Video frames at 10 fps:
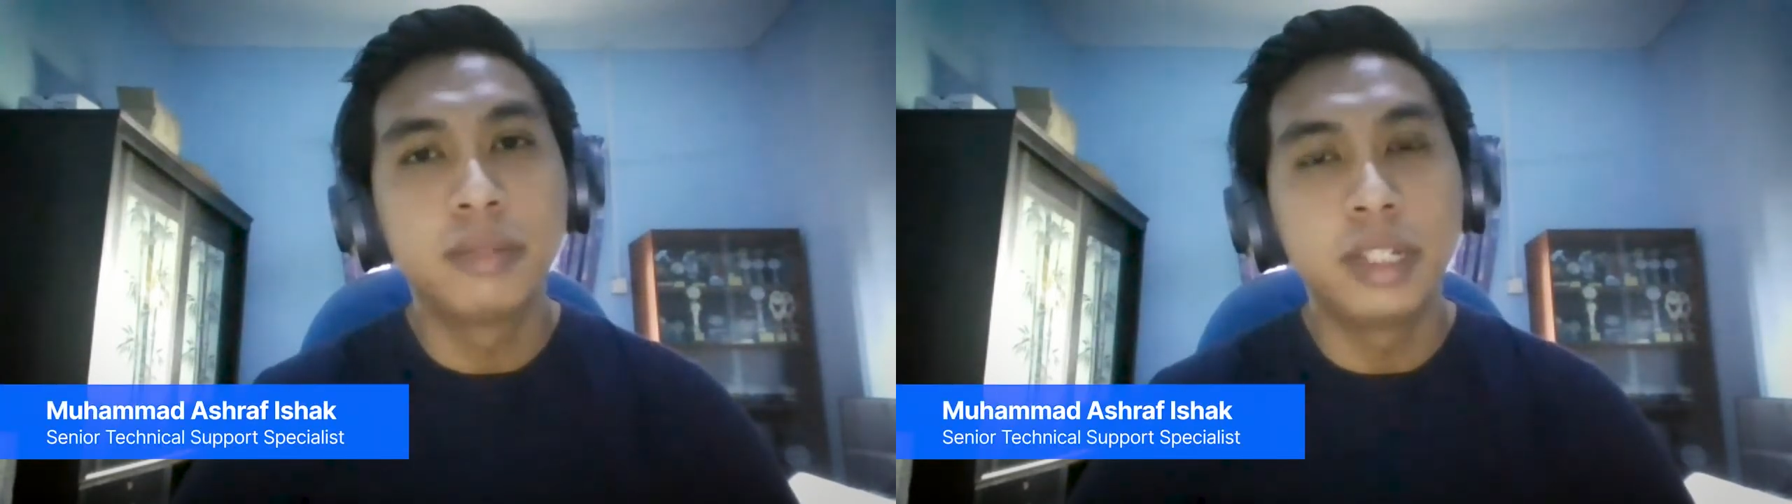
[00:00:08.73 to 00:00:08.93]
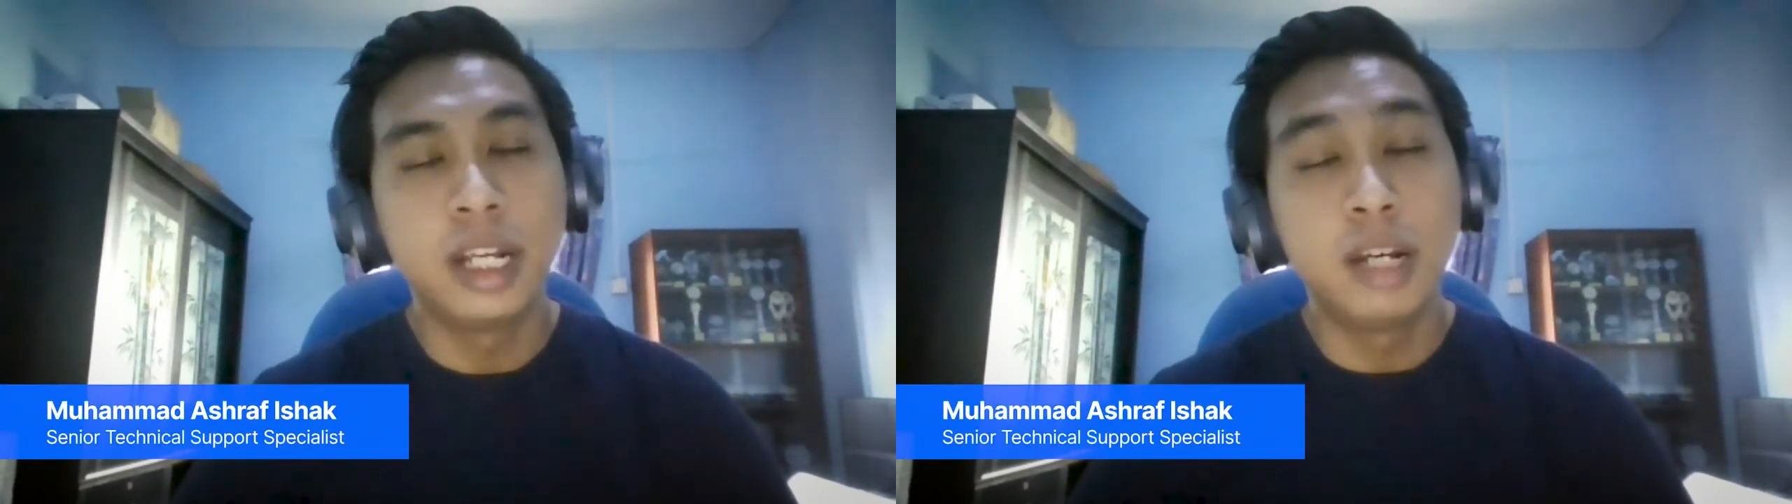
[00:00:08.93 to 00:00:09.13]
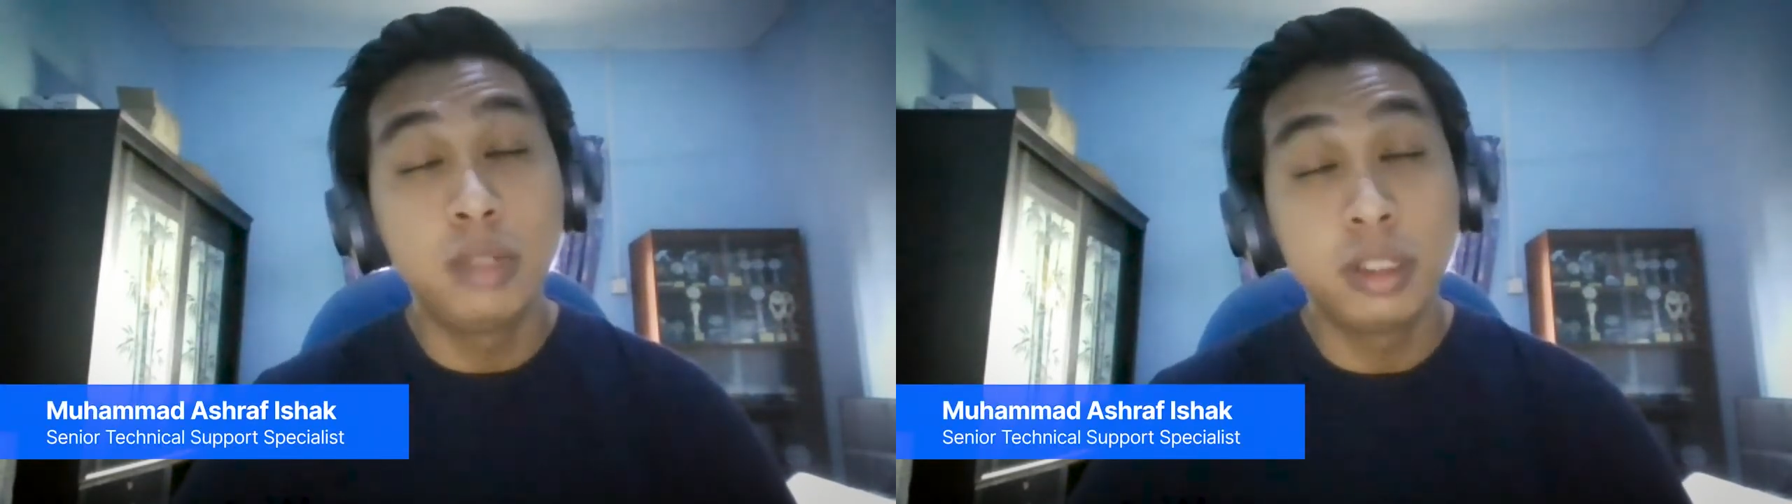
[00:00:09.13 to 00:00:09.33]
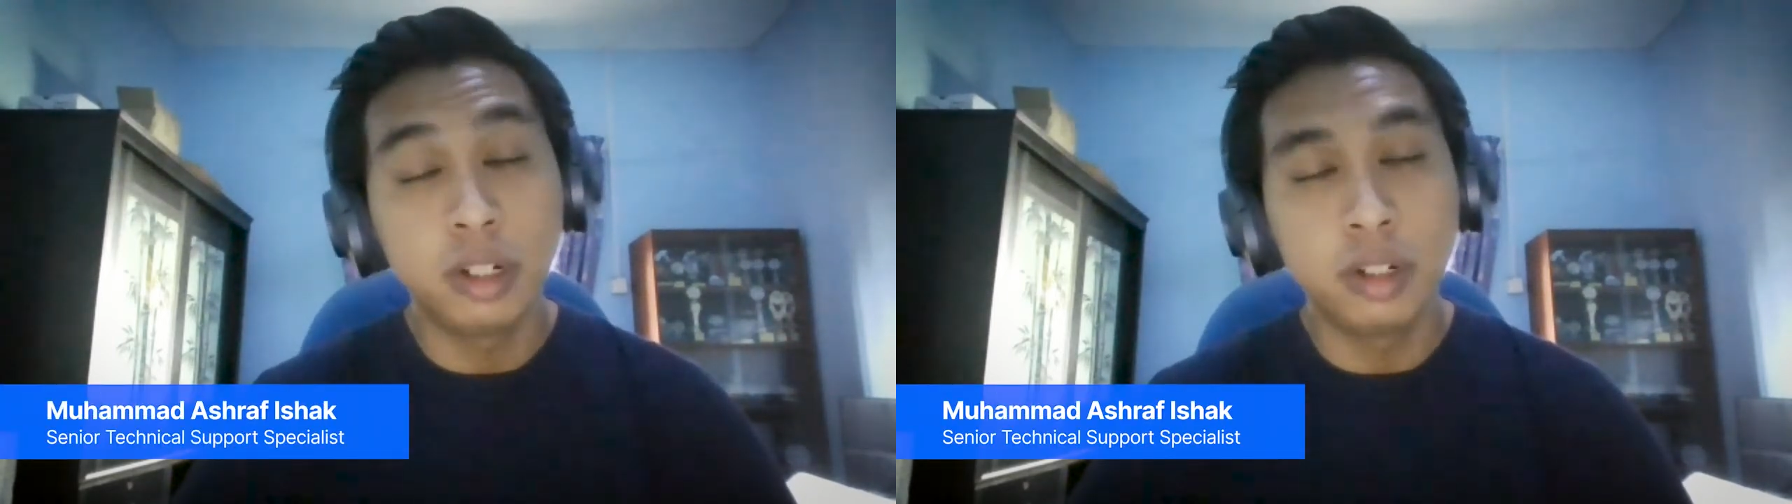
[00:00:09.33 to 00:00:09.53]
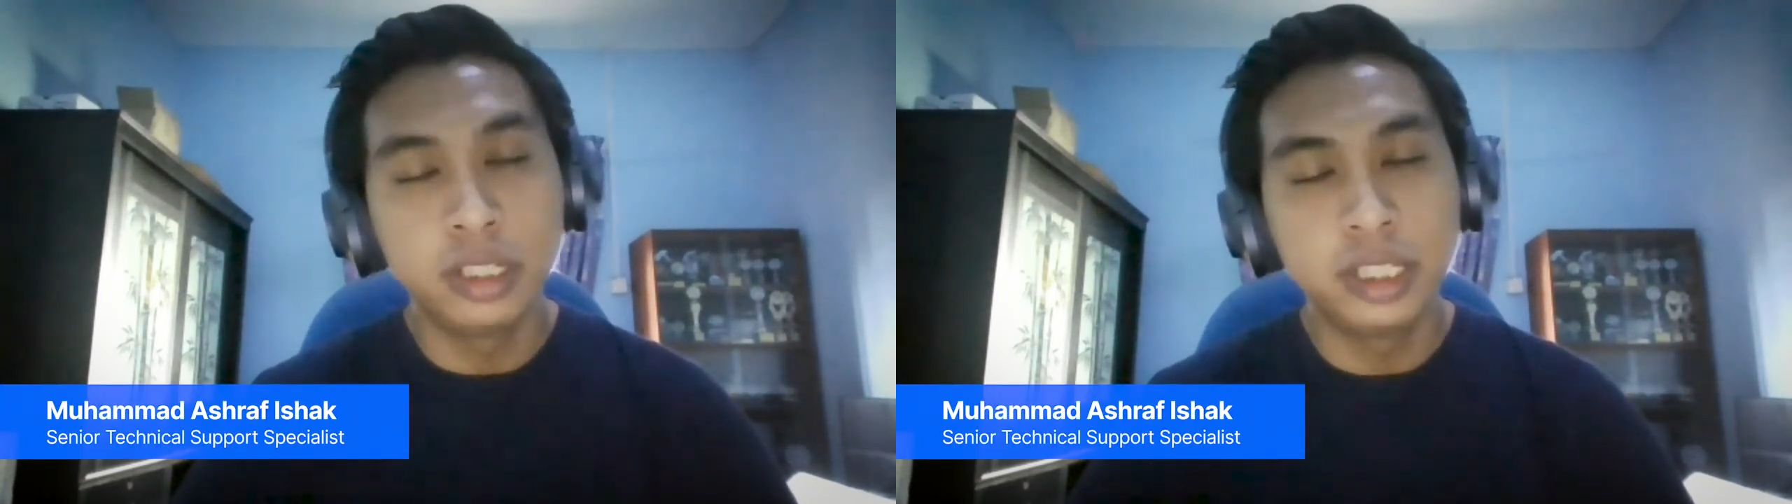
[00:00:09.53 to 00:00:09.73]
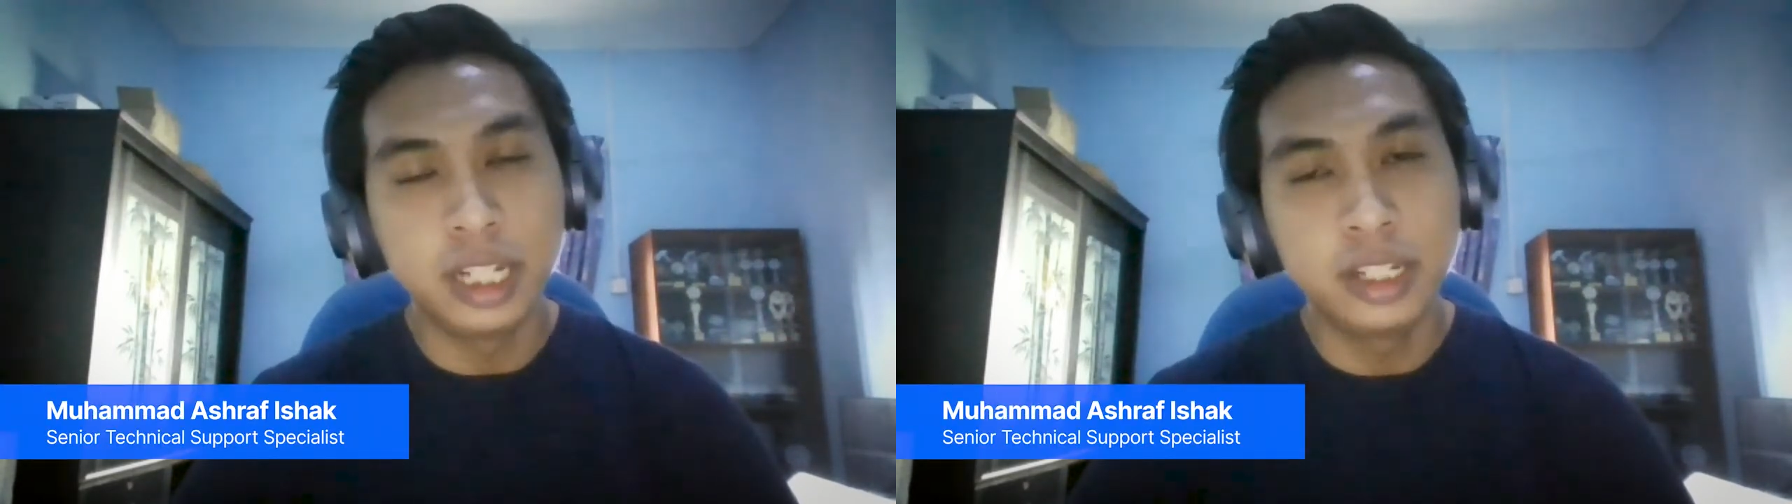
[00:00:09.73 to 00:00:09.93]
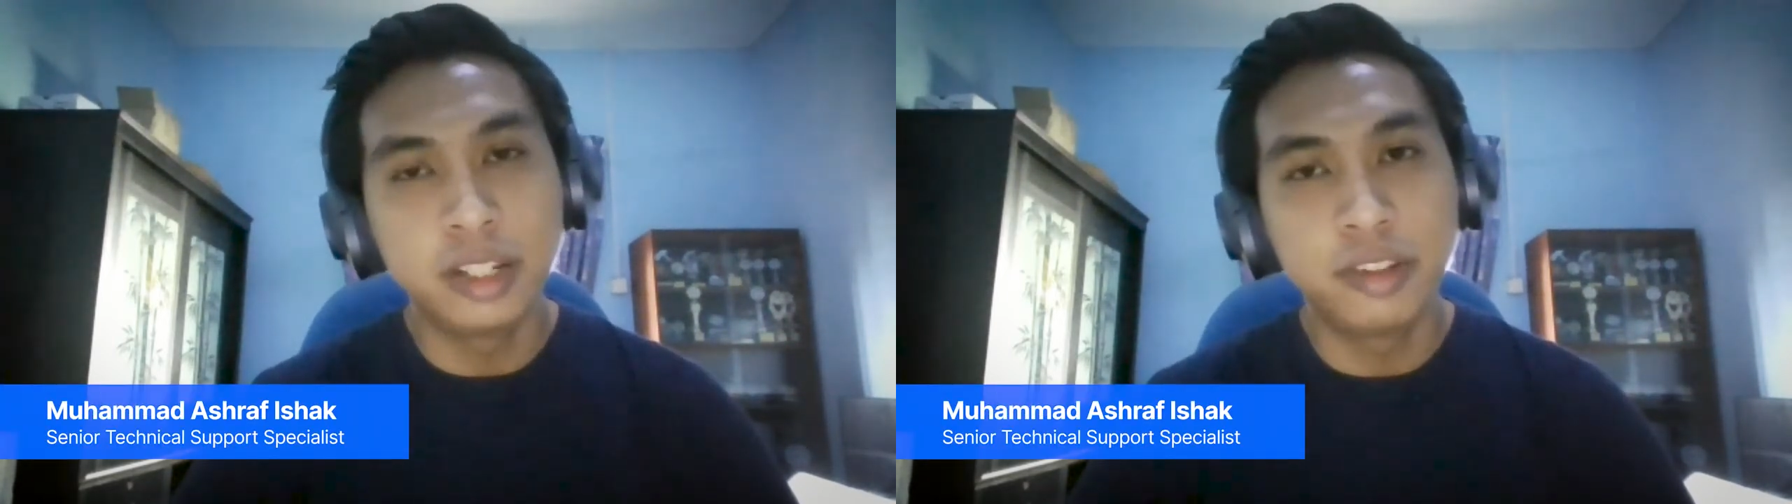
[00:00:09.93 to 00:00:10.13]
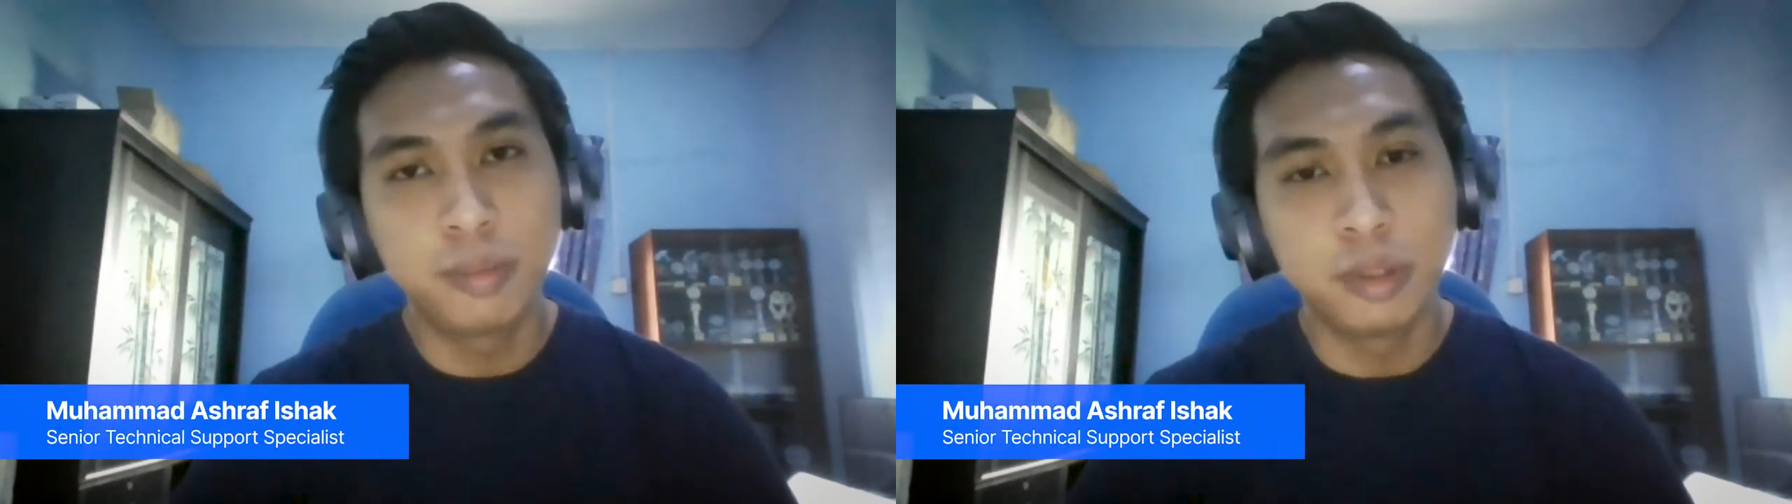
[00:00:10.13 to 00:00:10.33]
and I work on the
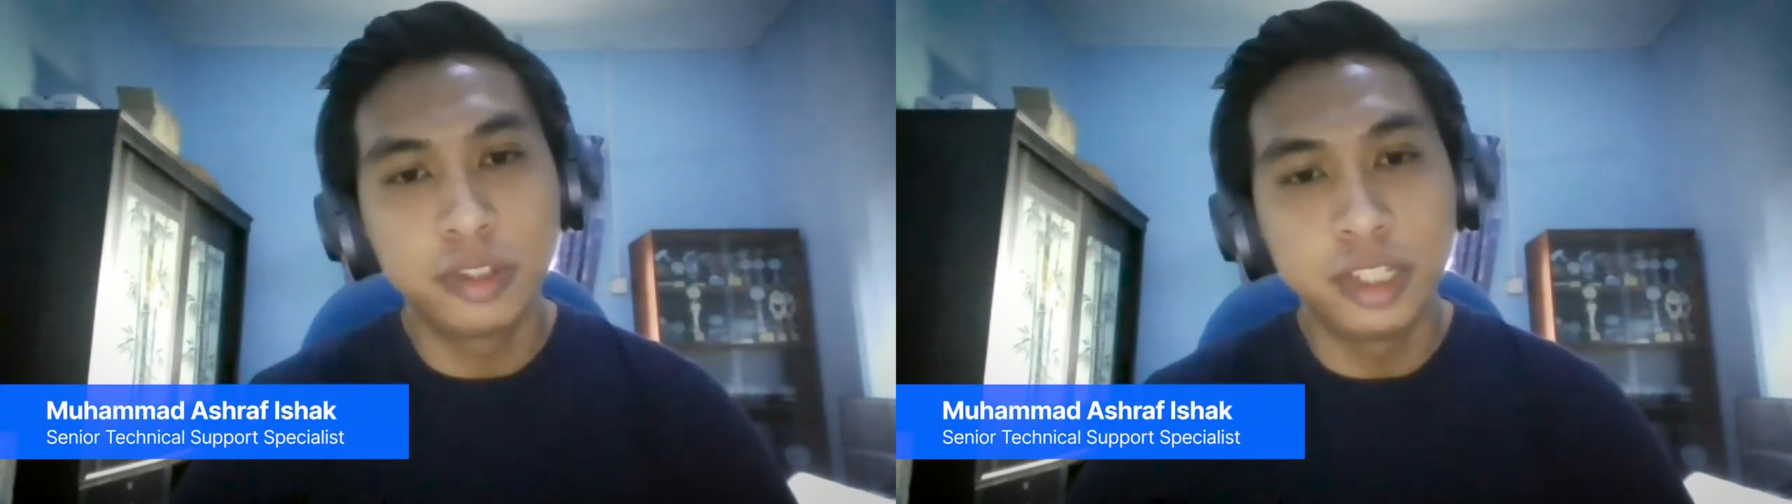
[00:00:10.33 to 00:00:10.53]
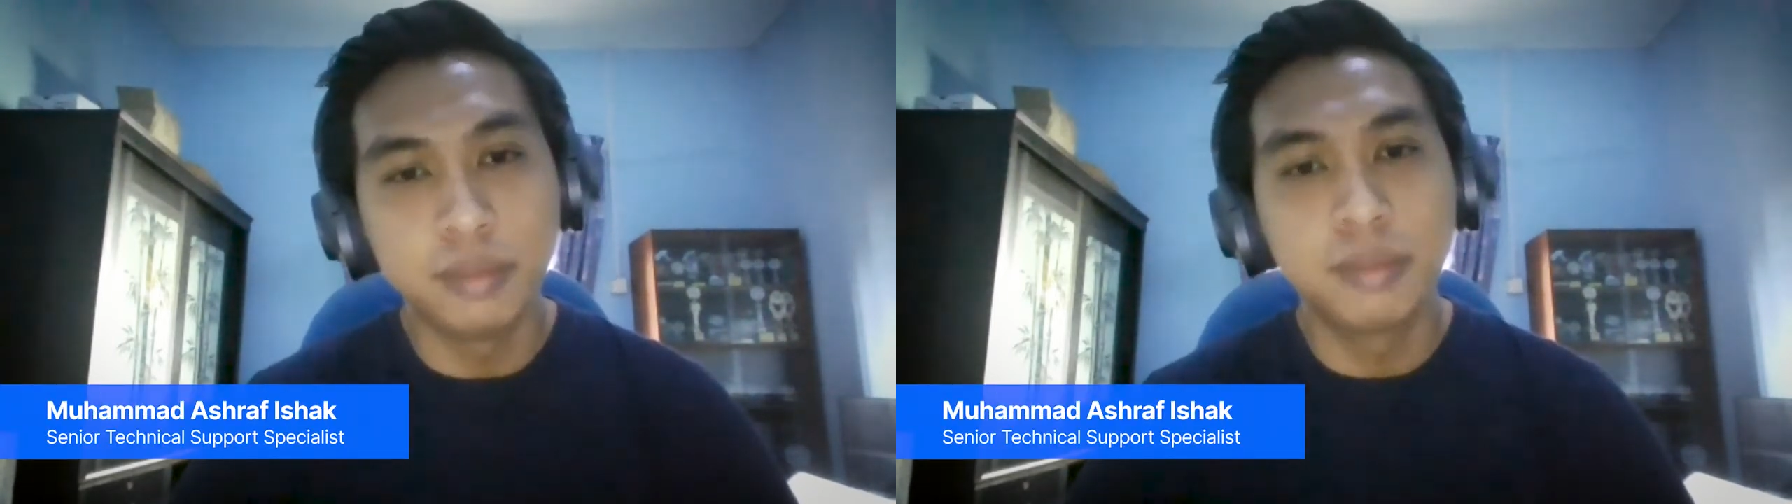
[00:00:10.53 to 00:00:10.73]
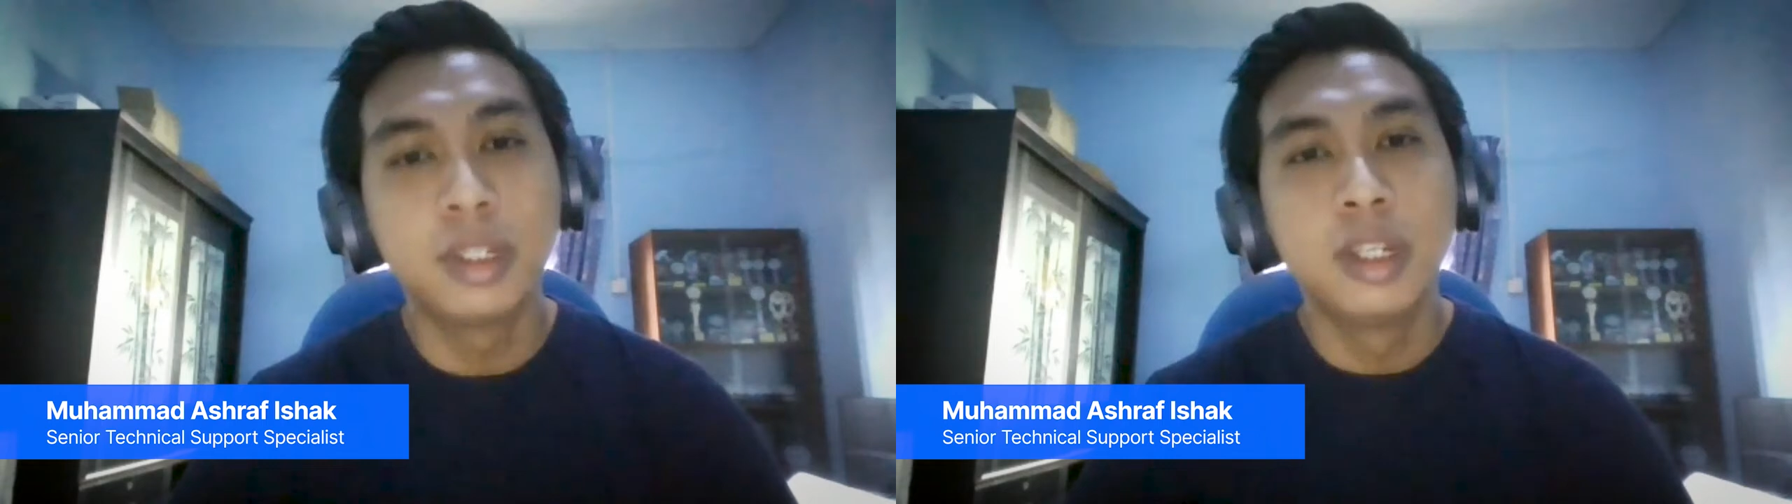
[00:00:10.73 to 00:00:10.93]
technical support team.